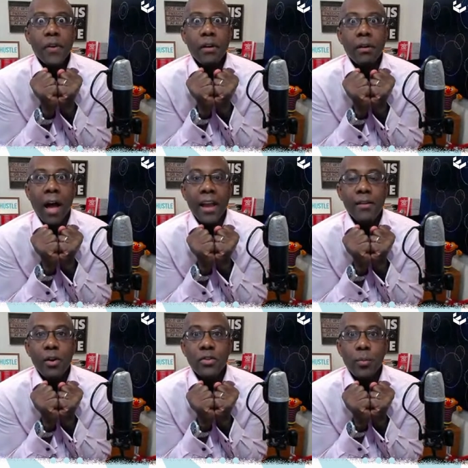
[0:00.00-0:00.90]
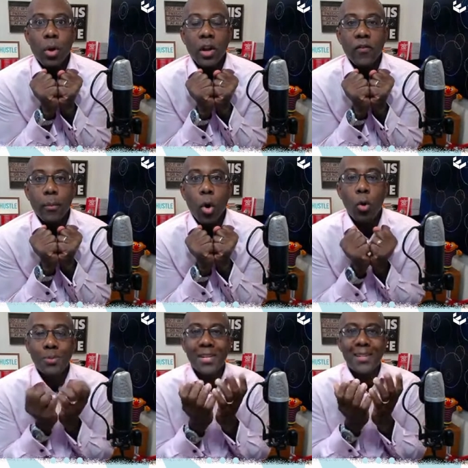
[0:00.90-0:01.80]
the client knows I'm working from
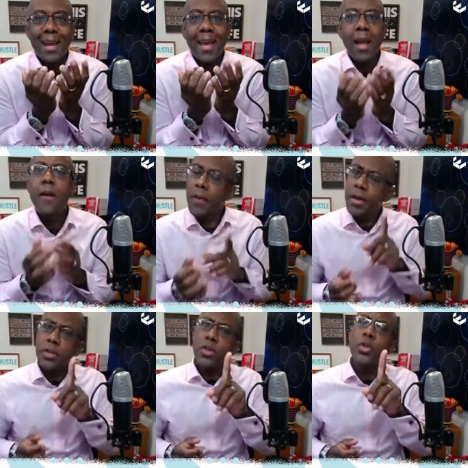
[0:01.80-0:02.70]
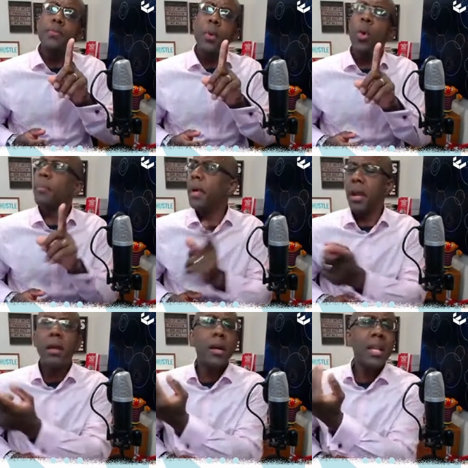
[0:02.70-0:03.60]
home. Today, excuse me 1
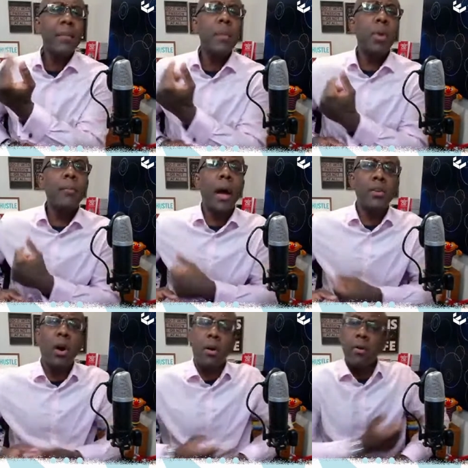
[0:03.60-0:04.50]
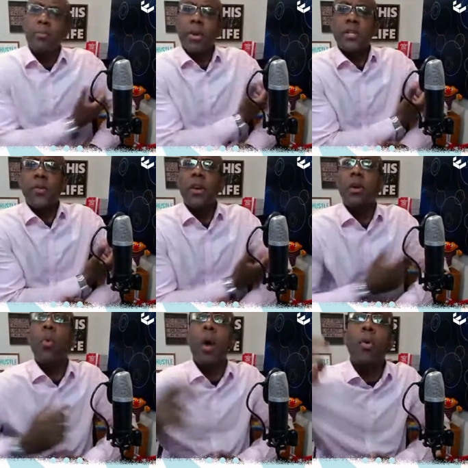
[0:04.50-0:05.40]
minute. Let me bring my daughter and breastfeed
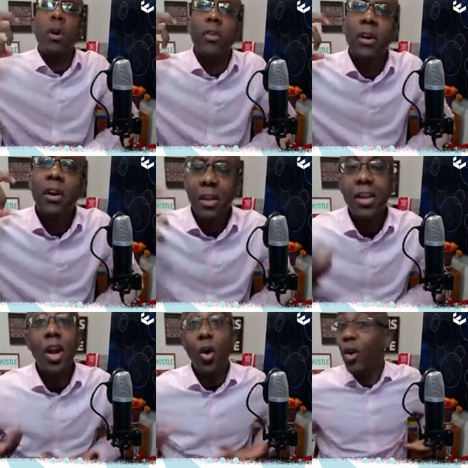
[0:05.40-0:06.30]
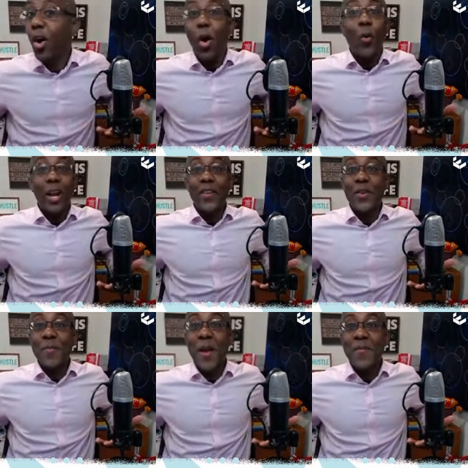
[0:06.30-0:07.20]
her while we're on or
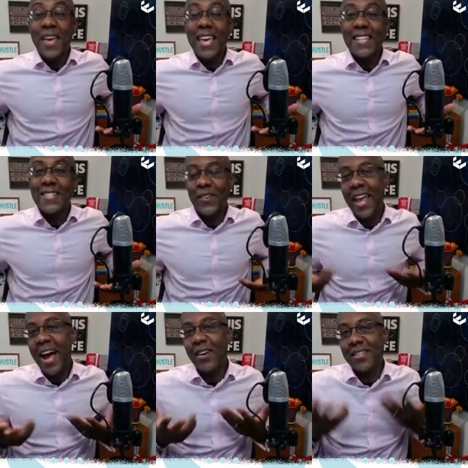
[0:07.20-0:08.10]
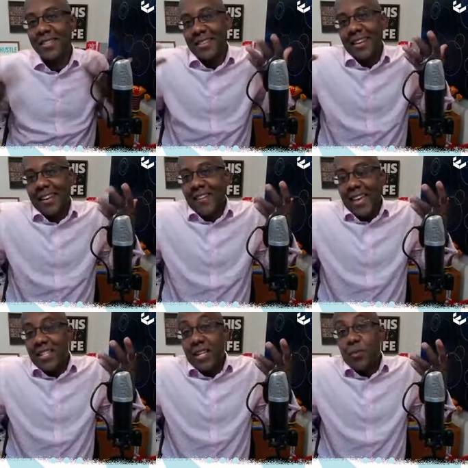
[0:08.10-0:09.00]
whatever it may be. So now
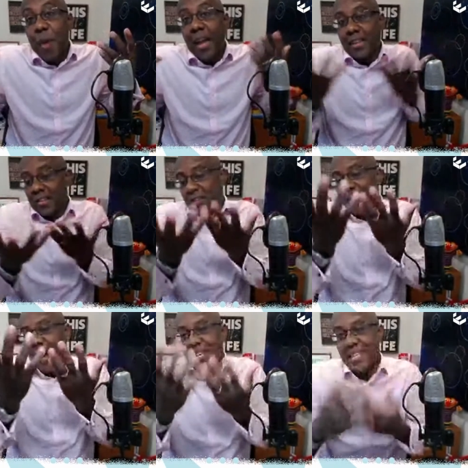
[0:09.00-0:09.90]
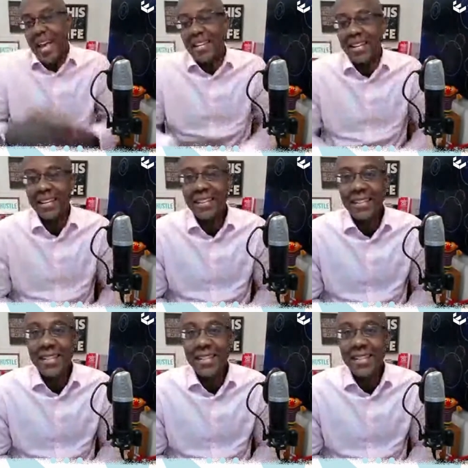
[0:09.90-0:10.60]
it's expected. So I just had to